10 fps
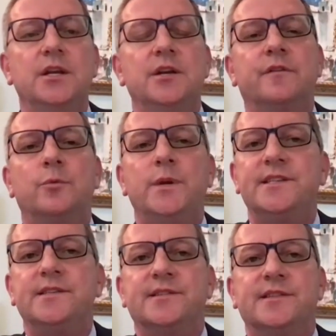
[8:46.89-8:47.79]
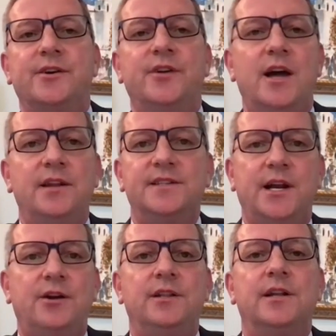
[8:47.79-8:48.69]
For reasons that are not
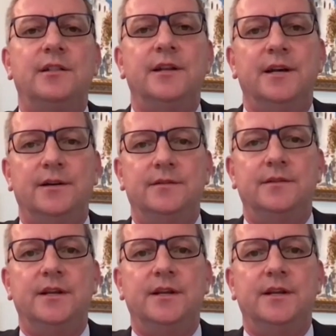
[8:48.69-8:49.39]
entirely clear,